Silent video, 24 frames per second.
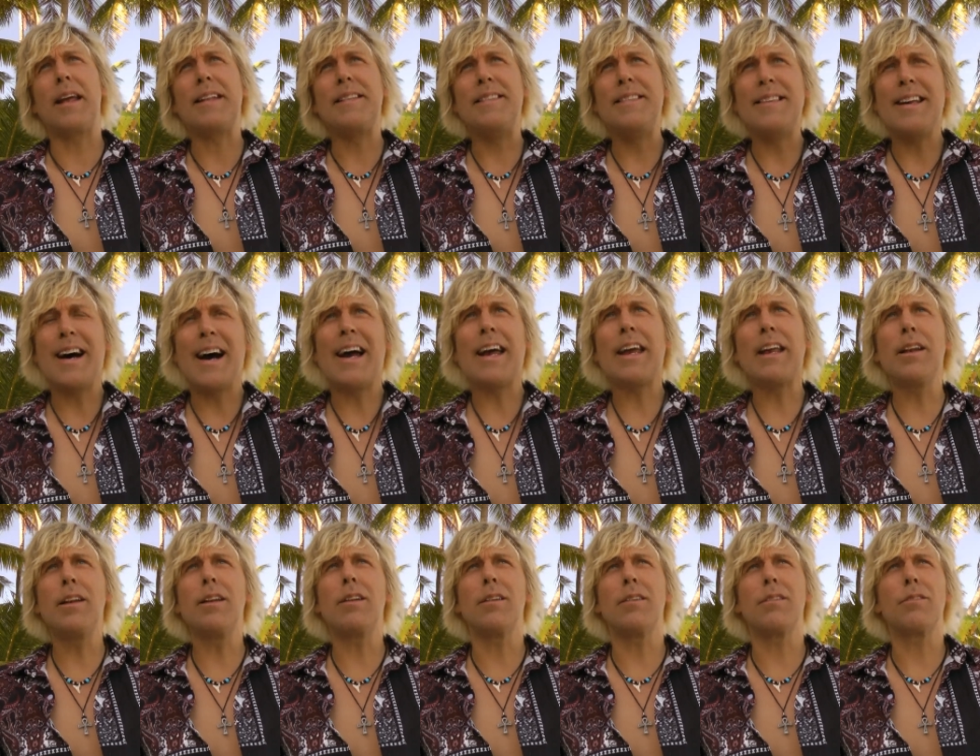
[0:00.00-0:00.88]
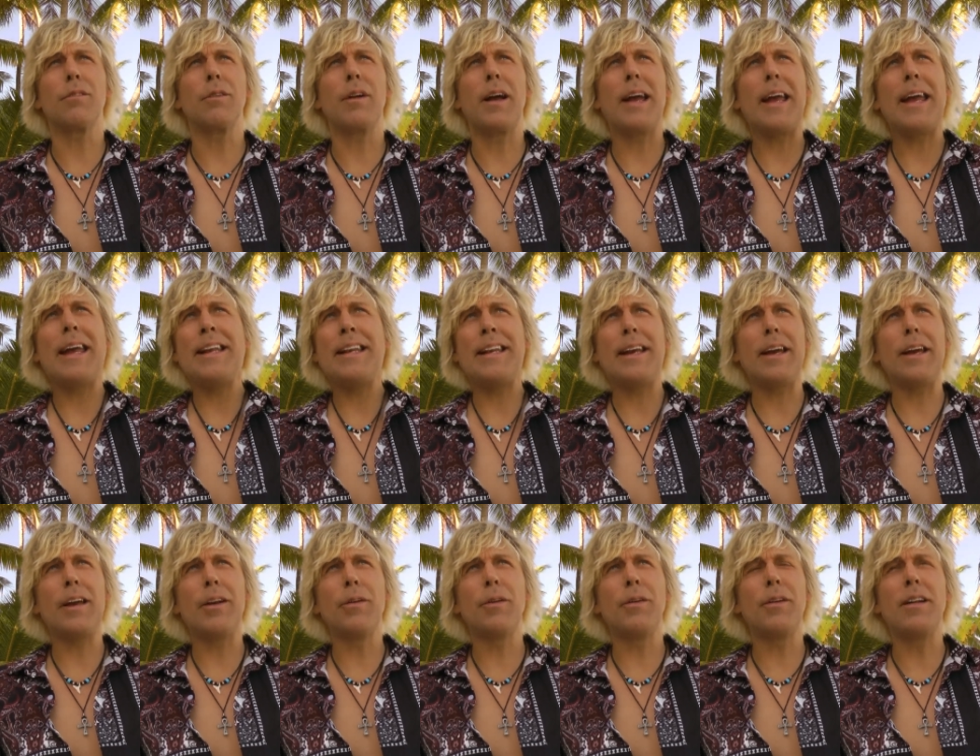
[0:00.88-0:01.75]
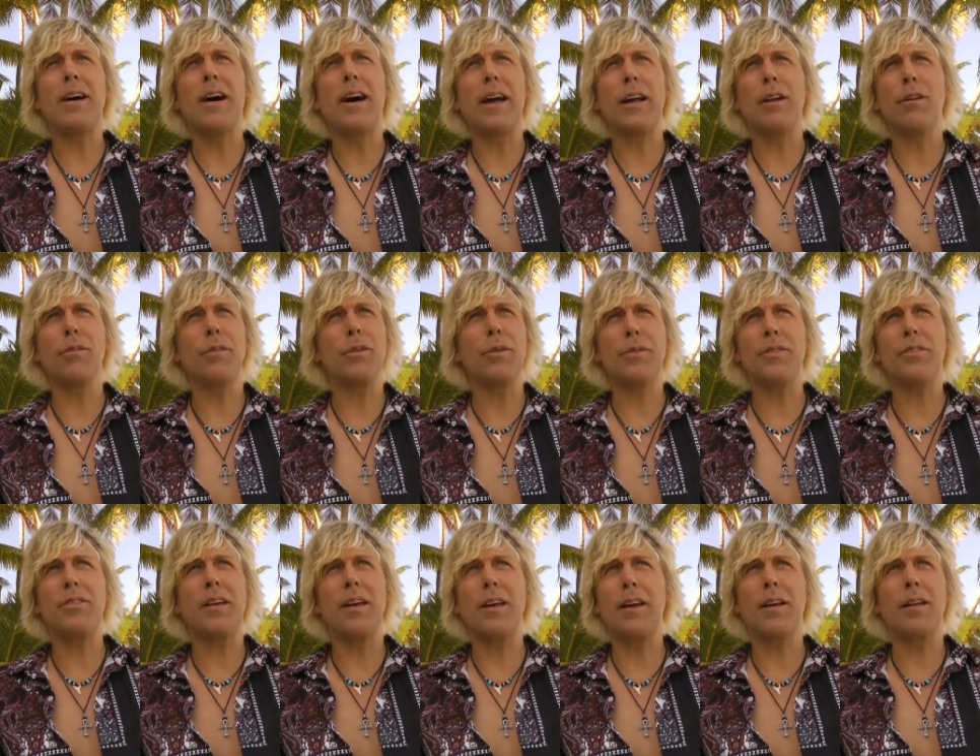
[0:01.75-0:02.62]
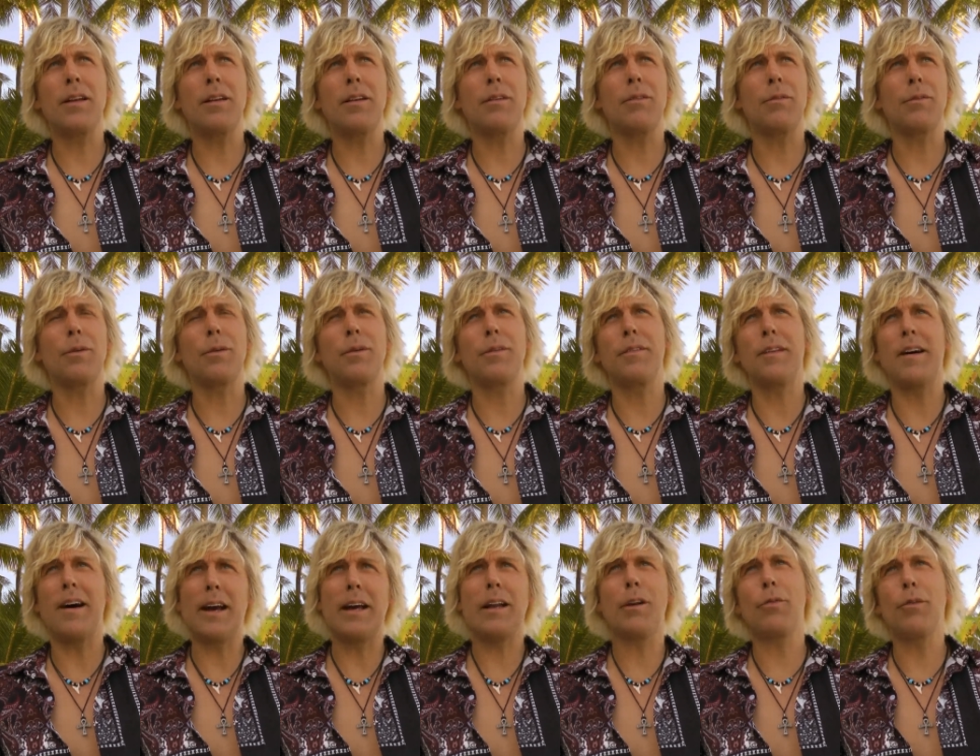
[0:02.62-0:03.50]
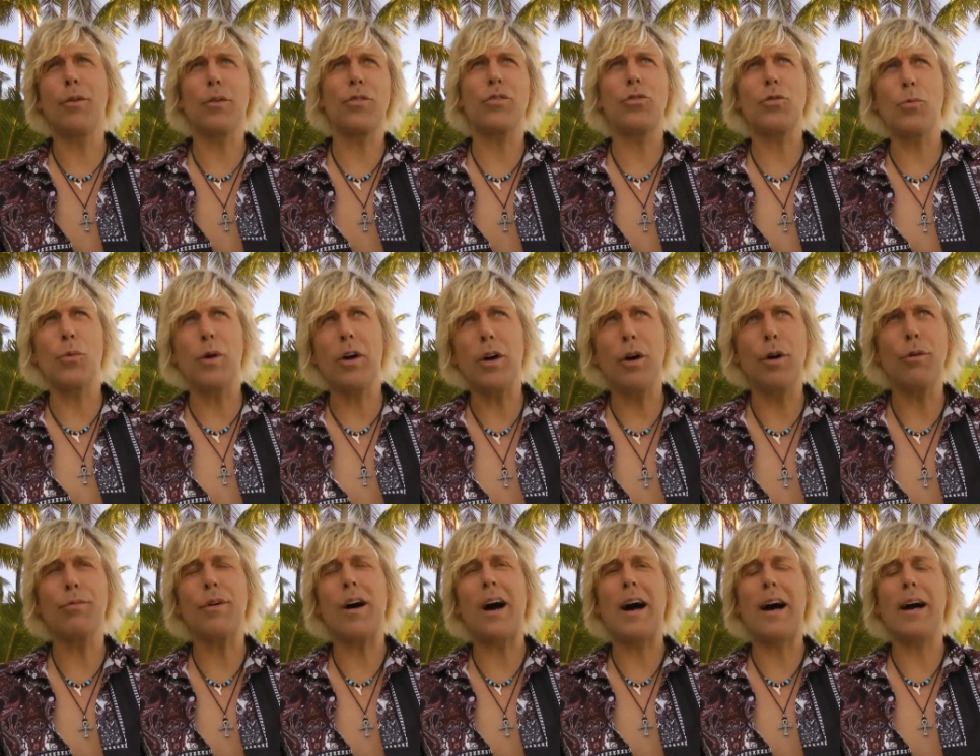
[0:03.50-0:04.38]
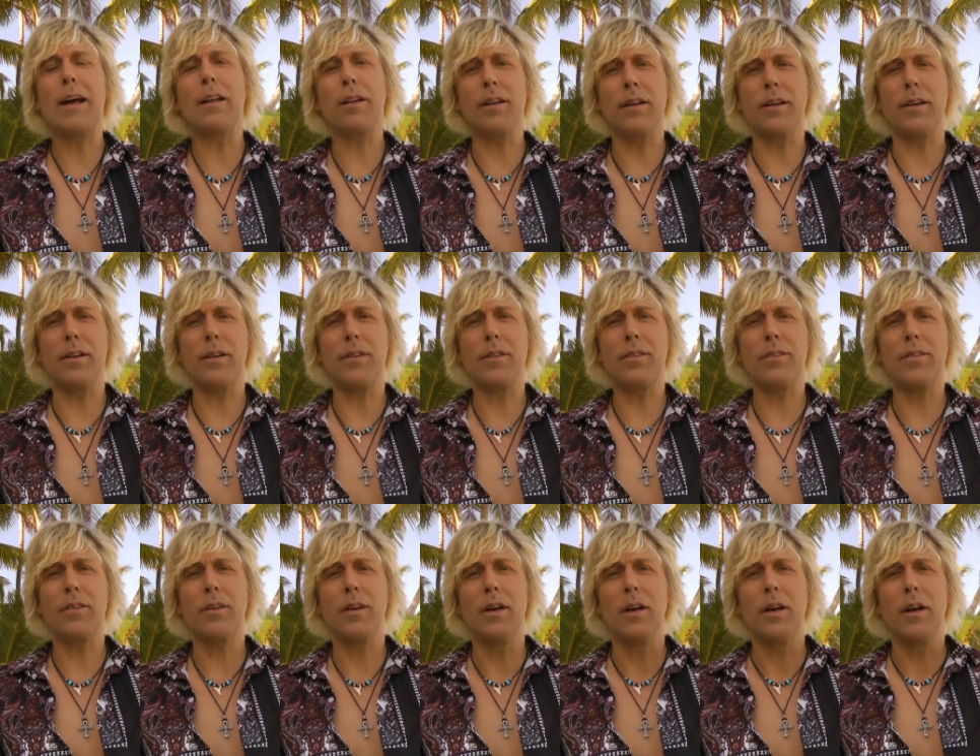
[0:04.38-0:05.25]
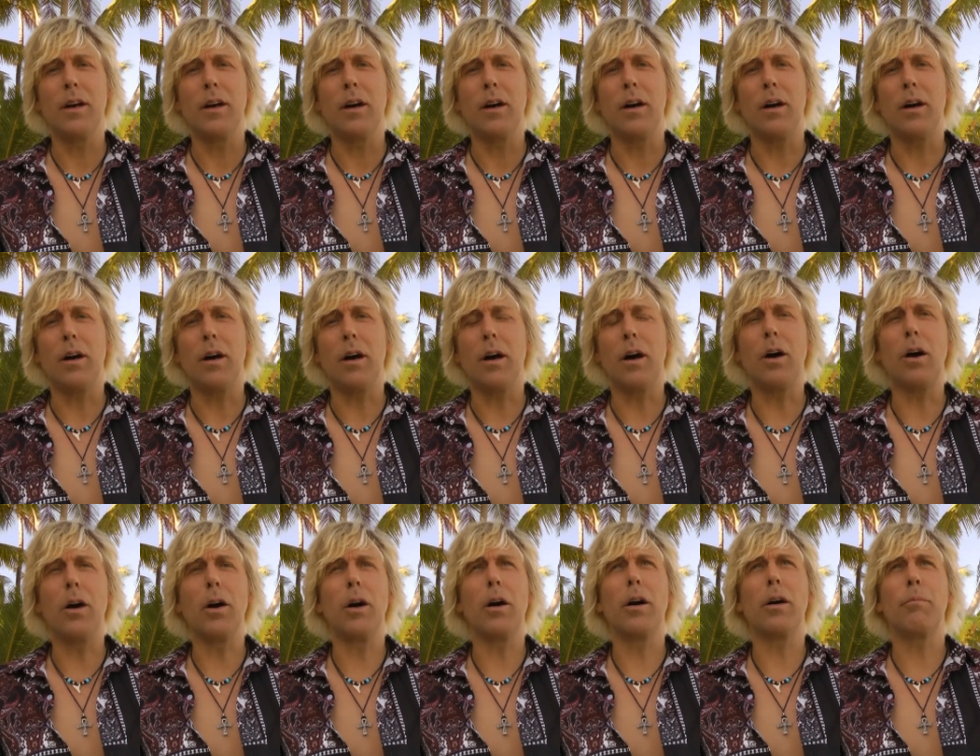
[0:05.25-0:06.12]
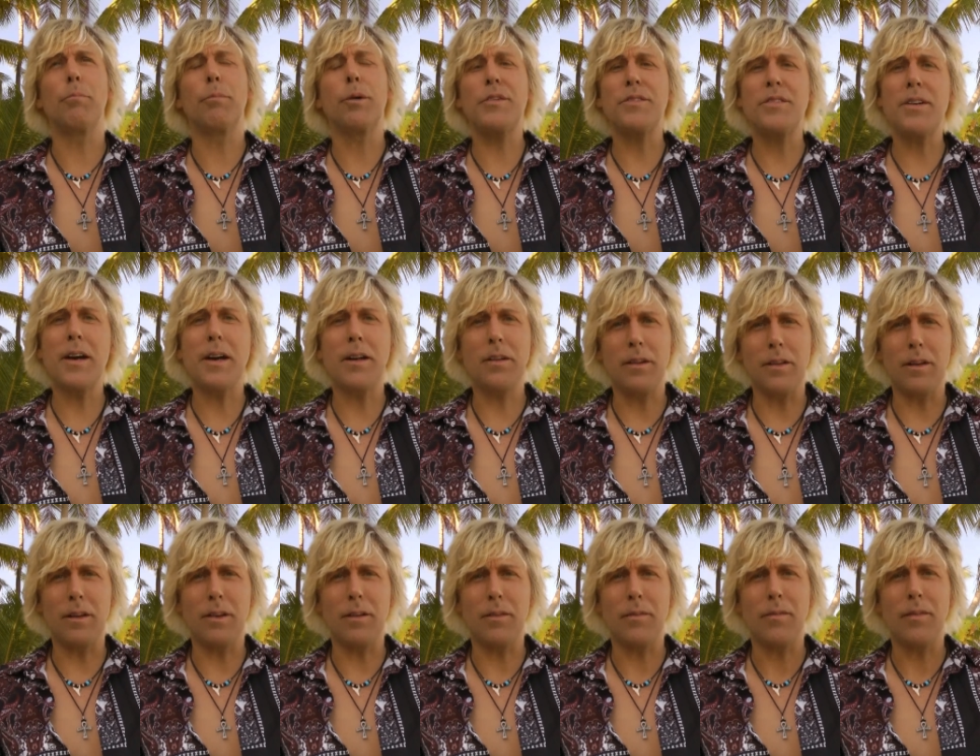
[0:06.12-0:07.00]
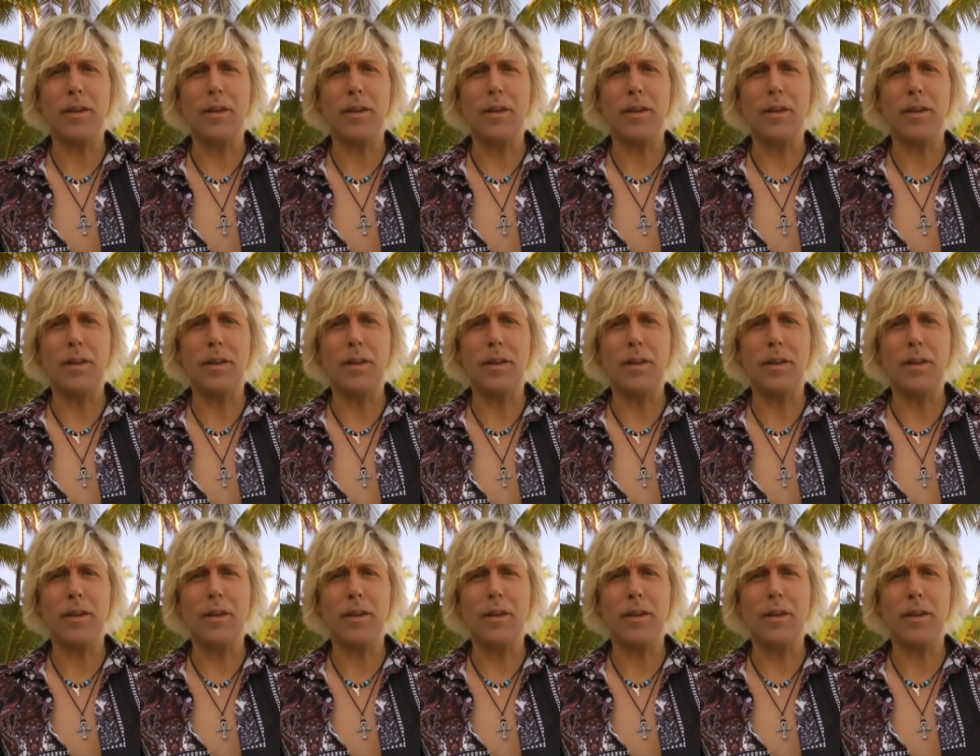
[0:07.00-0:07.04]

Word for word: nine or eight, eight or nine of those 10 or nine of those 12 islands are protected.